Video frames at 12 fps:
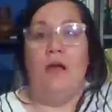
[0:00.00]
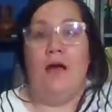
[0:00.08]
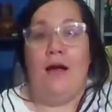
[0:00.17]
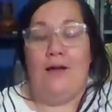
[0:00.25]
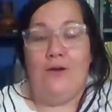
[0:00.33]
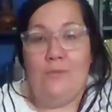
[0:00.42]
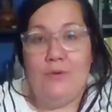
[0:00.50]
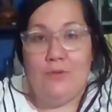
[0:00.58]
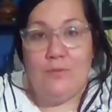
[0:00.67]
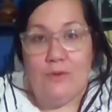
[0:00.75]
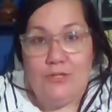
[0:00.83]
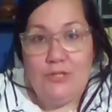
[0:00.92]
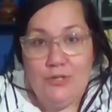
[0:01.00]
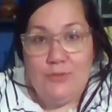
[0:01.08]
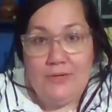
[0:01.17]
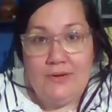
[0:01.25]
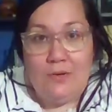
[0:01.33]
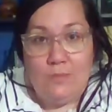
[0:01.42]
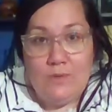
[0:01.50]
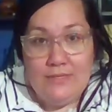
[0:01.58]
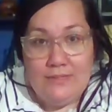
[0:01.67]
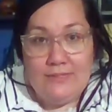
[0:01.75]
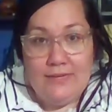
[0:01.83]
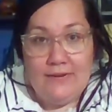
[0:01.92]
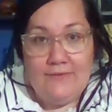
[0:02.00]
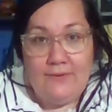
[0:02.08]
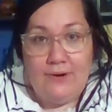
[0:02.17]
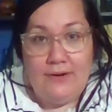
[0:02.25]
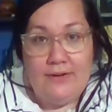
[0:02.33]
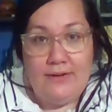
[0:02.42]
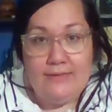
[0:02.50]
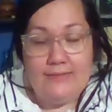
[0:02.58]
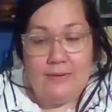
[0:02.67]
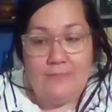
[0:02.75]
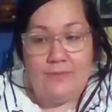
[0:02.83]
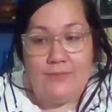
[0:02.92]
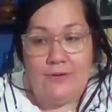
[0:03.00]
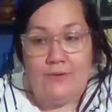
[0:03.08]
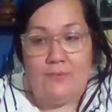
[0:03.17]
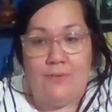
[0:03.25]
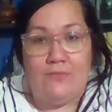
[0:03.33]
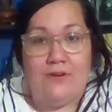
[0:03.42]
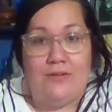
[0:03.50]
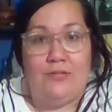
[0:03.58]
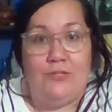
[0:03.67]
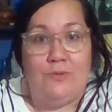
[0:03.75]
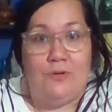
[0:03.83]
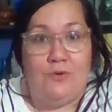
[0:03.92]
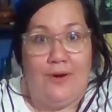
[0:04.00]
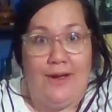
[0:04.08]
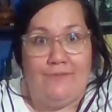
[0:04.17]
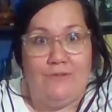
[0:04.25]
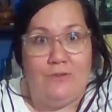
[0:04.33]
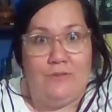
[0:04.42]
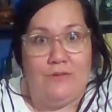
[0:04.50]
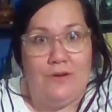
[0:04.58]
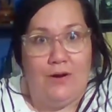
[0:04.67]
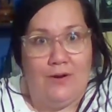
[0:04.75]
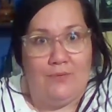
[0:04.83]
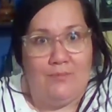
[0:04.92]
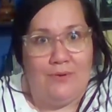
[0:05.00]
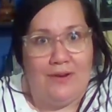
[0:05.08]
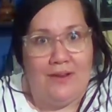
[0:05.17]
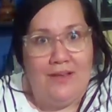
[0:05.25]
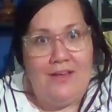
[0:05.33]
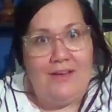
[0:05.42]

I hope you tune in on Wednesday for our next episode where we're going to do a craft using cardboard.